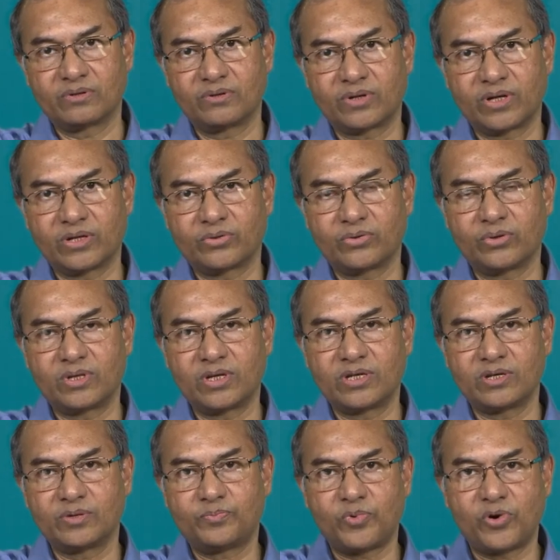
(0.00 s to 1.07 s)
Okay. So, this
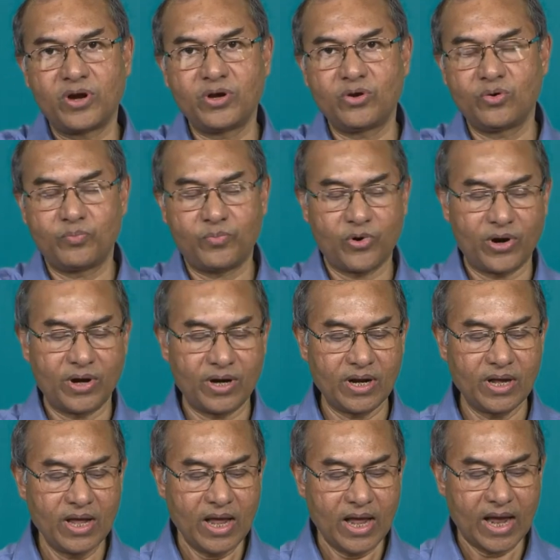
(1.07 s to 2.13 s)
is point to point
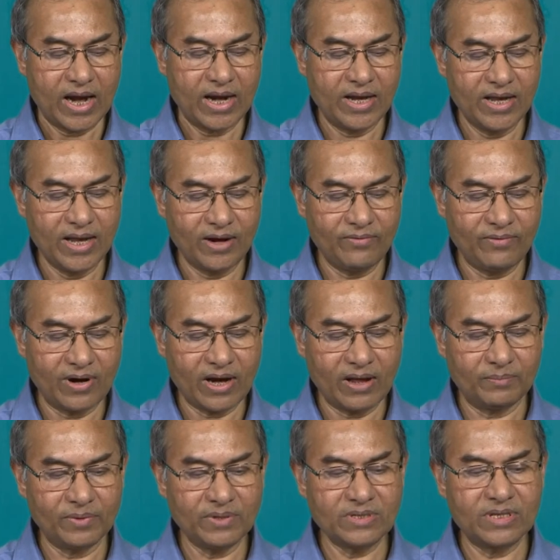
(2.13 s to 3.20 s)
and here what
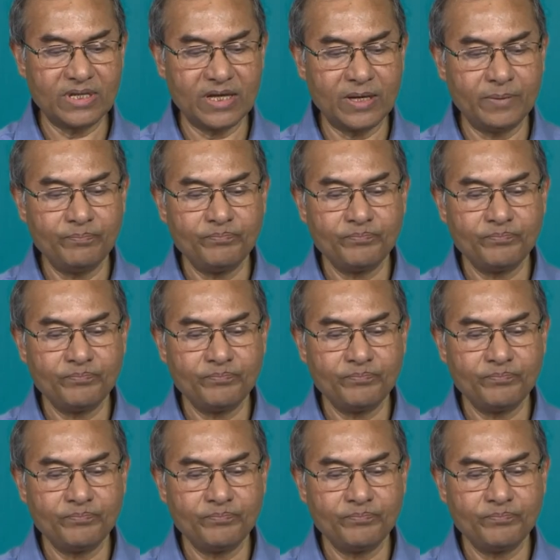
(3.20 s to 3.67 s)
happens the